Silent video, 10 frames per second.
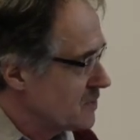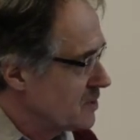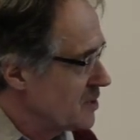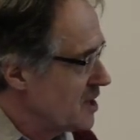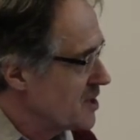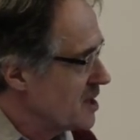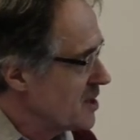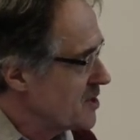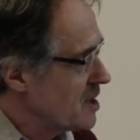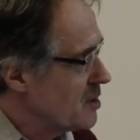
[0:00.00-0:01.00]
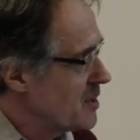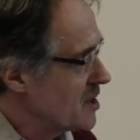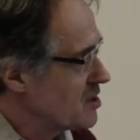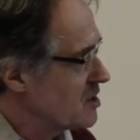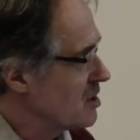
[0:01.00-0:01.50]
discuss how
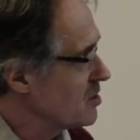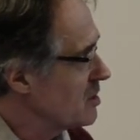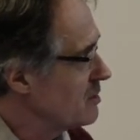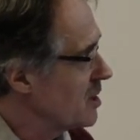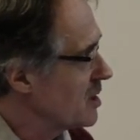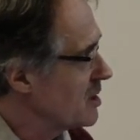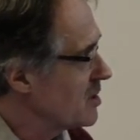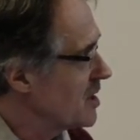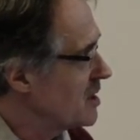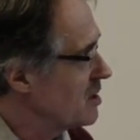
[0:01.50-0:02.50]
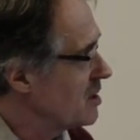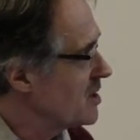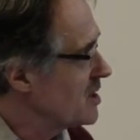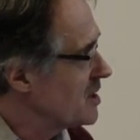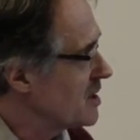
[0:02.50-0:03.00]
much social workers and
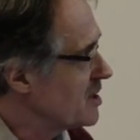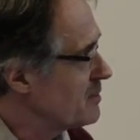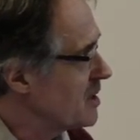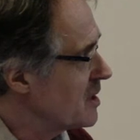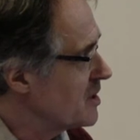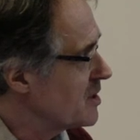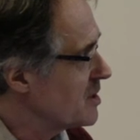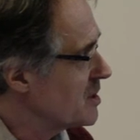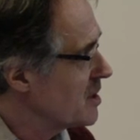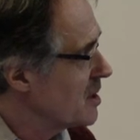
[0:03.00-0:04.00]
nurses experience